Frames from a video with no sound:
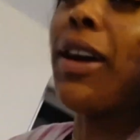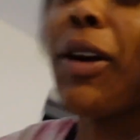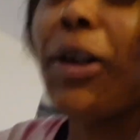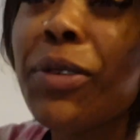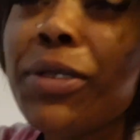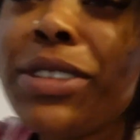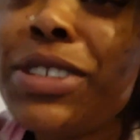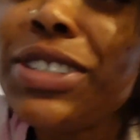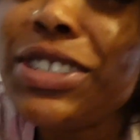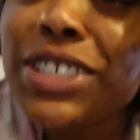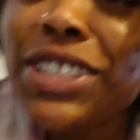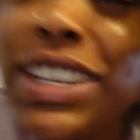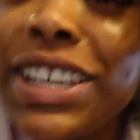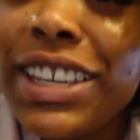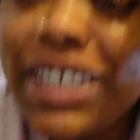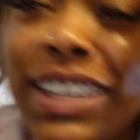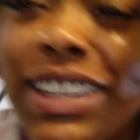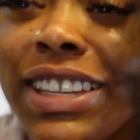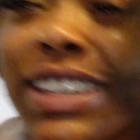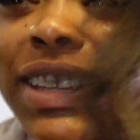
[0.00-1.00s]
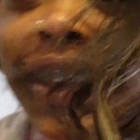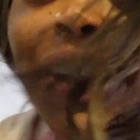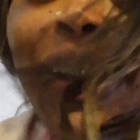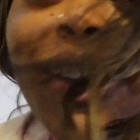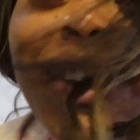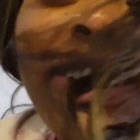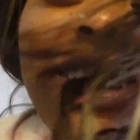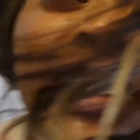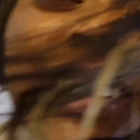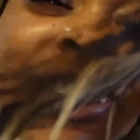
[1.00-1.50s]
Oh, shit,
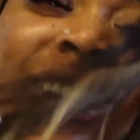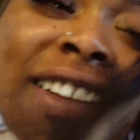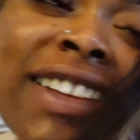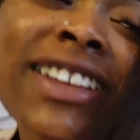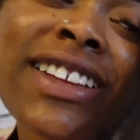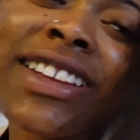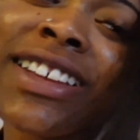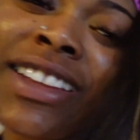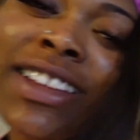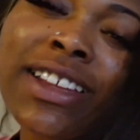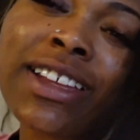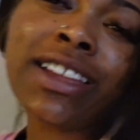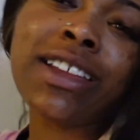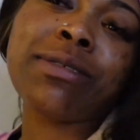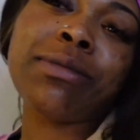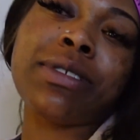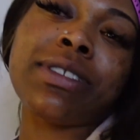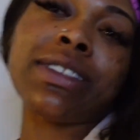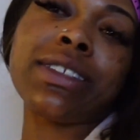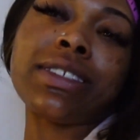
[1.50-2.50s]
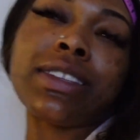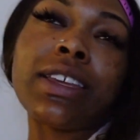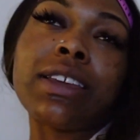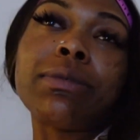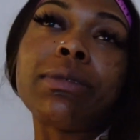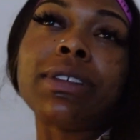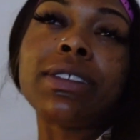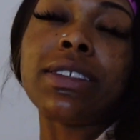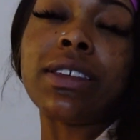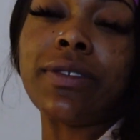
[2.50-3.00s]
y'all. I'm, Joe, okay? I'm about to
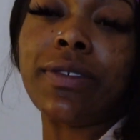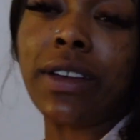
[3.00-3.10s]
take myself